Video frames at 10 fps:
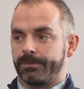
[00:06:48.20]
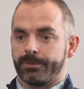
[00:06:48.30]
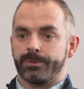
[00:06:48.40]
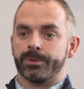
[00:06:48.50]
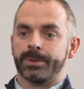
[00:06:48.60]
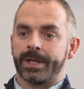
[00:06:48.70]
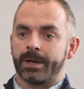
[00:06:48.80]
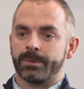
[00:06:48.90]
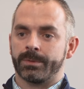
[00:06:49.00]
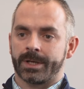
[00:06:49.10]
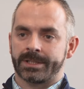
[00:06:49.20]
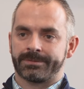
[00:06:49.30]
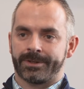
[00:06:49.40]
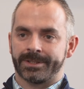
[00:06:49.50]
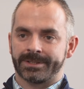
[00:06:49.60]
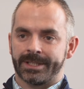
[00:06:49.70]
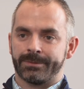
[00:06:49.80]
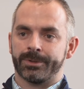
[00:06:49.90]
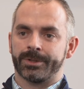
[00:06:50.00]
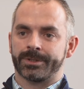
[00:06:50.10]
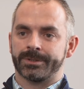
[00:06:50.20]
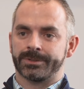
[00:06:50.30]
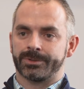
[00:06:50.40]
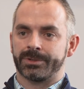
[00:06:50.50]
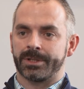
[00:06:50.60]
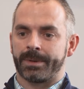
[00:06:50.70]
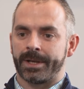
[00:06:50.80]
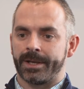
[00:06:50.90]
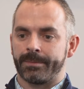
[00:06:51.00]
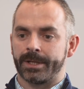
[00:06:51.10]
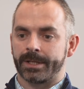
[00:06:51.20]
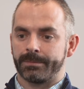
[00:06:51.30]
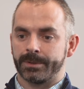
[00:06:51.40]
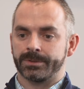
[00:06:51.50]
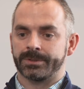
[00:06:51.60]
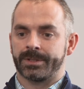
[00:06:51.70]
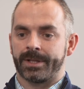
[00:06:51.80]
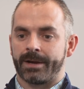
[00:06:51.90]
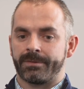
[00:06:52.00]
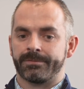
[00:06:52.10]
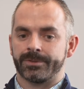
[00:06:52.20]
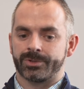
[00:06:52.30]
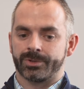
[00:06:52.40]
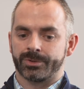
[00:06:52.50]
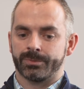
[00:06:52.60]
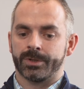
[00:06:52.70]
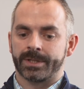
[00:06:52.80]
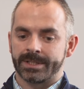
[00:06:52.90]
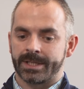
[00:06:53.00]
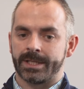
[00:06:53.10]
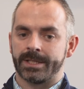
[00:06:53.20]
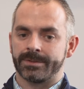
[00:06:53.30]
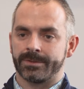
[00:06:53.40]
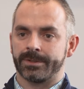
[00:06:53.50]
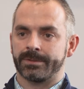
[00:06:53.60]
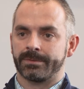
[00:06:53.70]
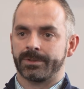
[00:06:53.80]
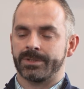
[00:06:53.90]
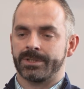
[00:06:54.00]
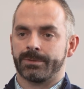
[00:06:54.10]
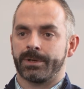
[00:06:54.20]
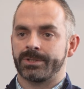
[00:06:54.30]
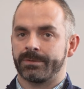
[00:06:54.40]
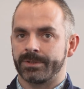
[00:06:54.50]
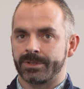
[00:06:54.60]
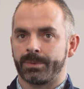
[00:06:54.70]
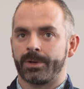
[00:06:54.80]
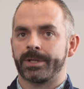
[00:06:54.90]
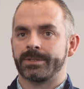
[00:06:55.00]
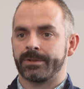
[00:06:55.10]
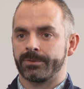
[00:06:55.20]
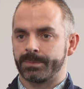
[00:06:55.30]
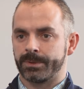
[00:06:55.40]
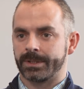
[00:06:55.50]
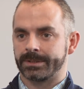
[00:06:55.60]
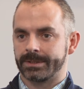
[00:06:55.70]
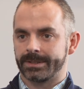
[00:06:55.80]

Through doing that, we were classified as key workers during the pandemic because our infrastructure work is key to the continuation of the supply to those buildings.